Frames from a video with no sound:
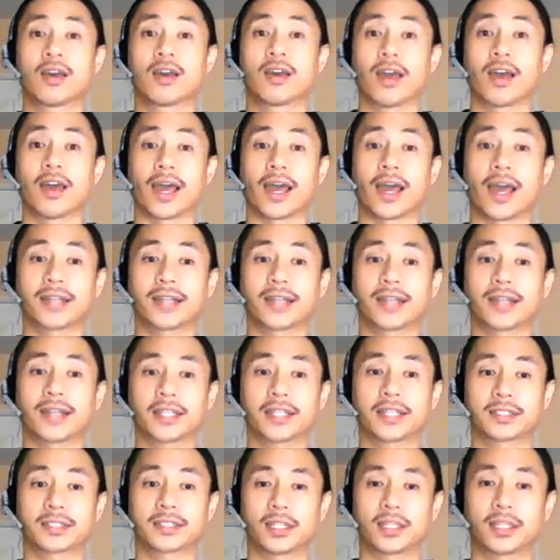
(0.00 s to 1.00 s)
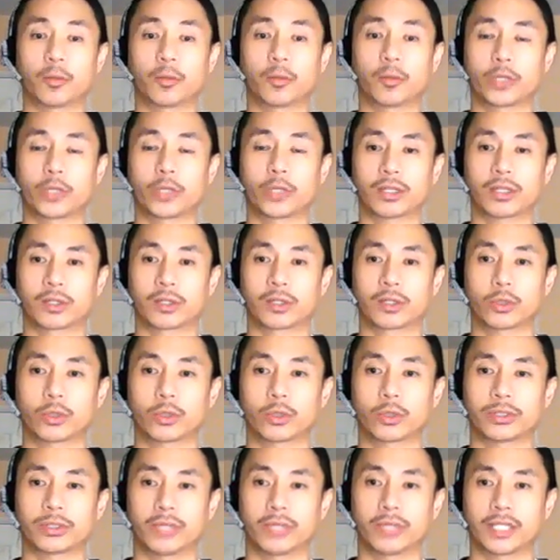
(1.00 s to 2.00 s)
And next up, we are going
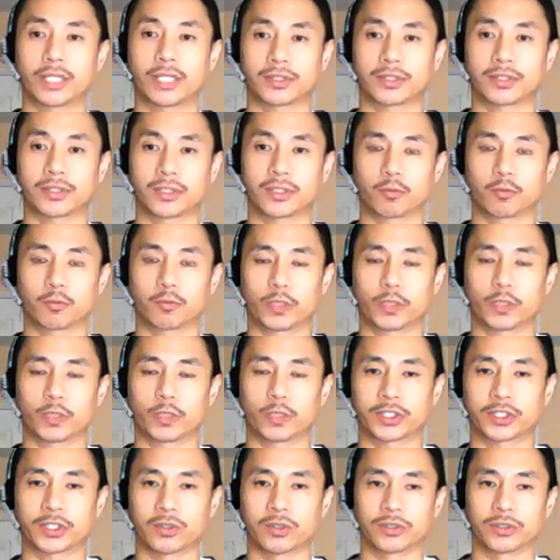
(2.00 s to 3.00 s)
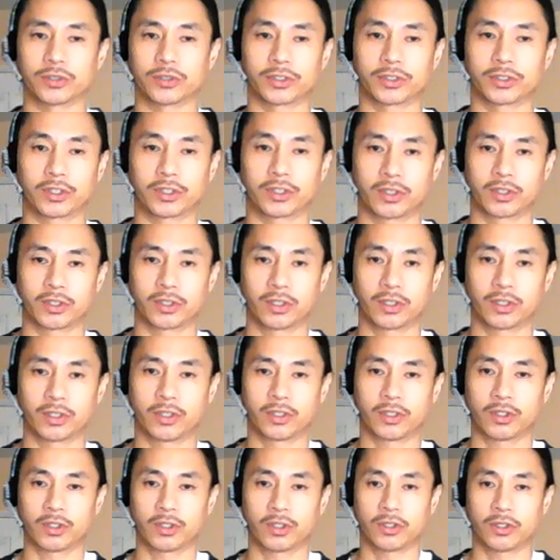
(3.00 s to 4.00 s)
to hit some wrist curls.
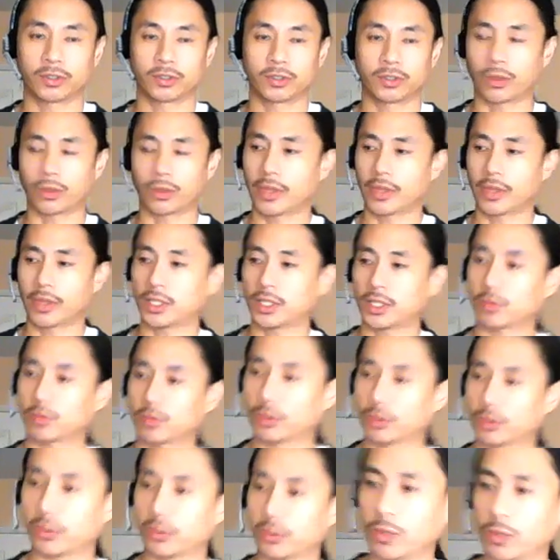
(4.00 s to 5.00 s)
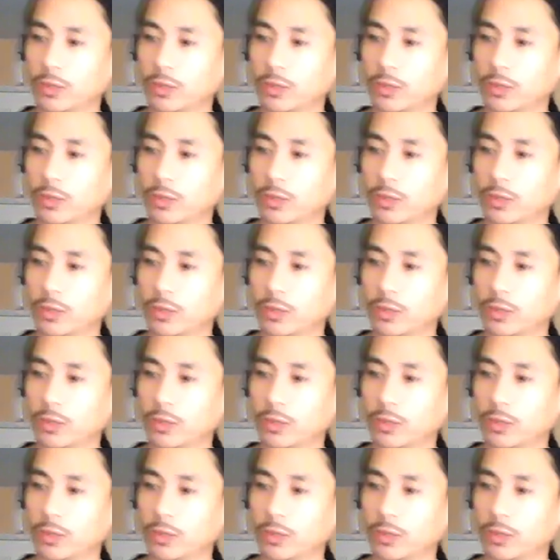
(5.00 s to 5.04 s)
So on this, we'll do it in